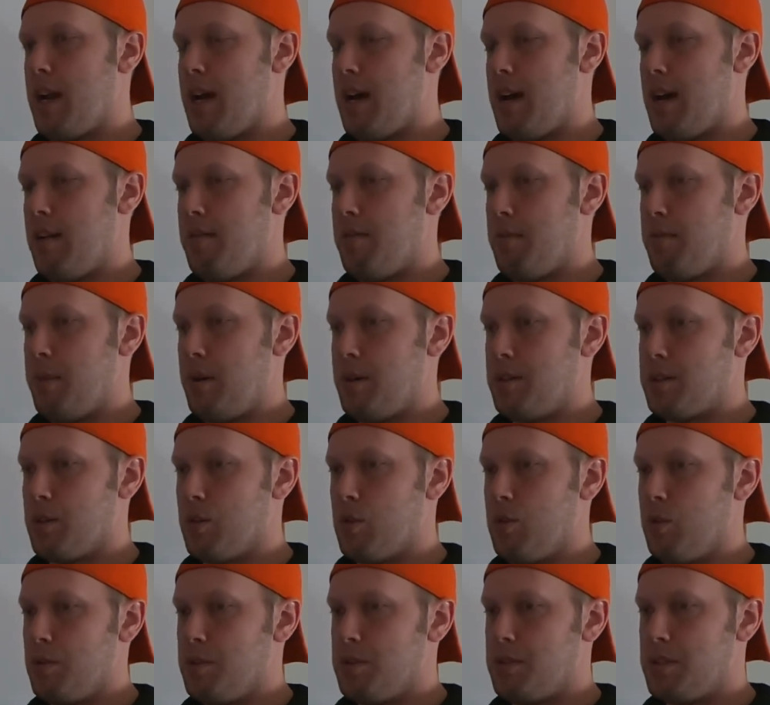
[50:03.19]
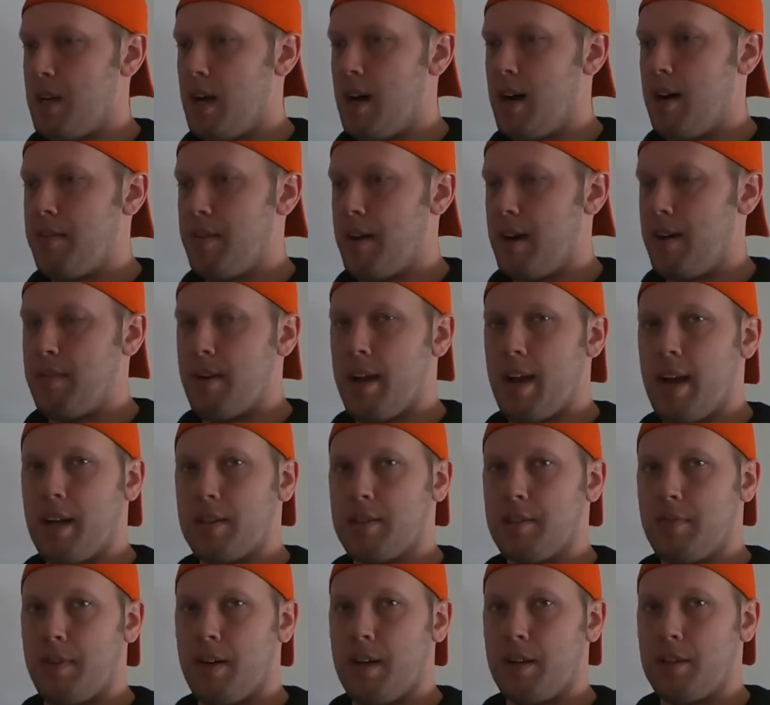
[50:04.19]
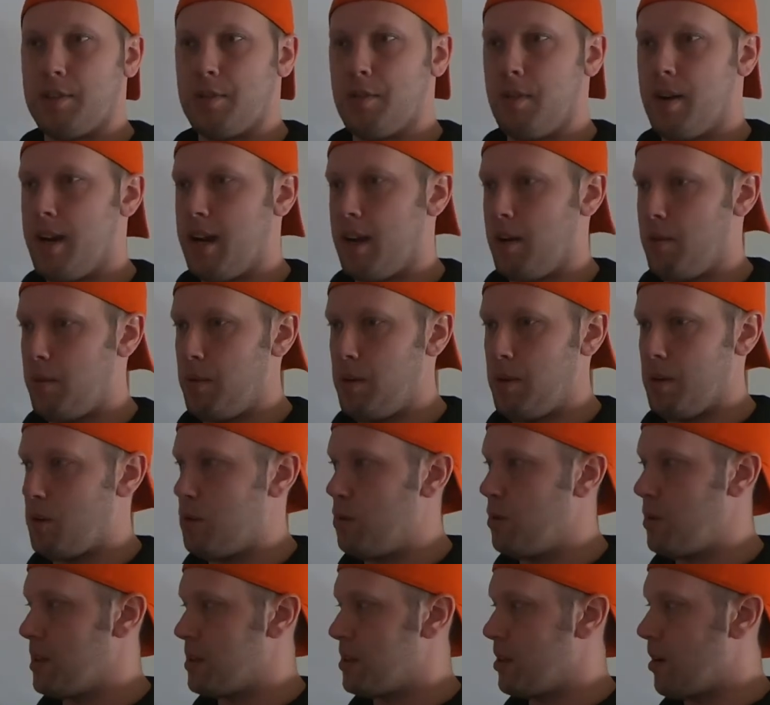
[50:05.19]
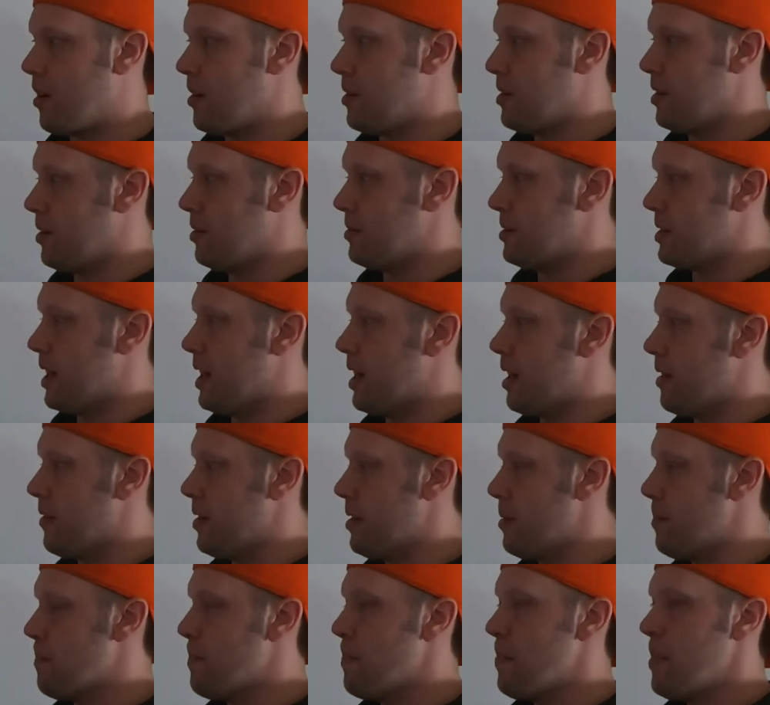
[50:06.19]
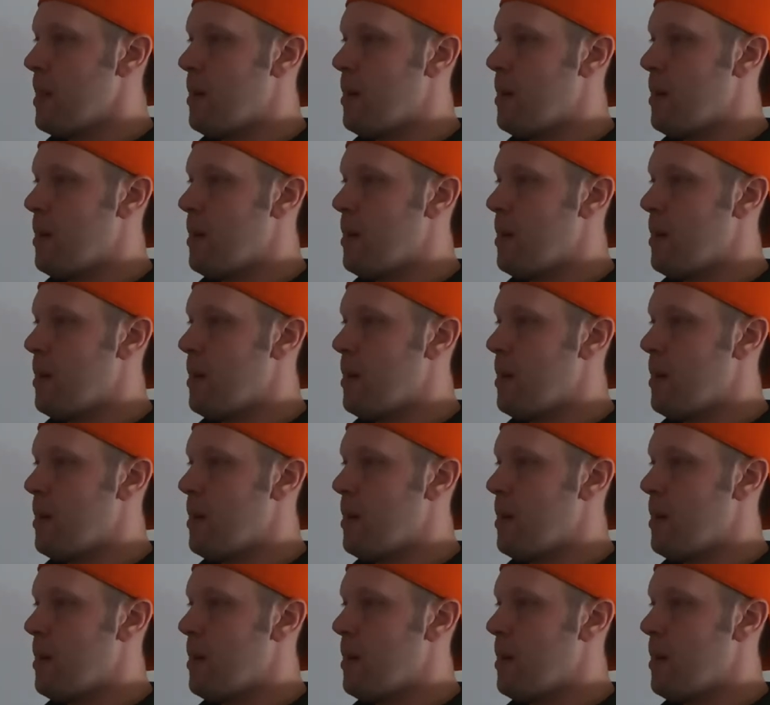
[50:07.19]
I have a bunch of cool stuff. I have an Axe FX3, I get really cool guitar tones out of it.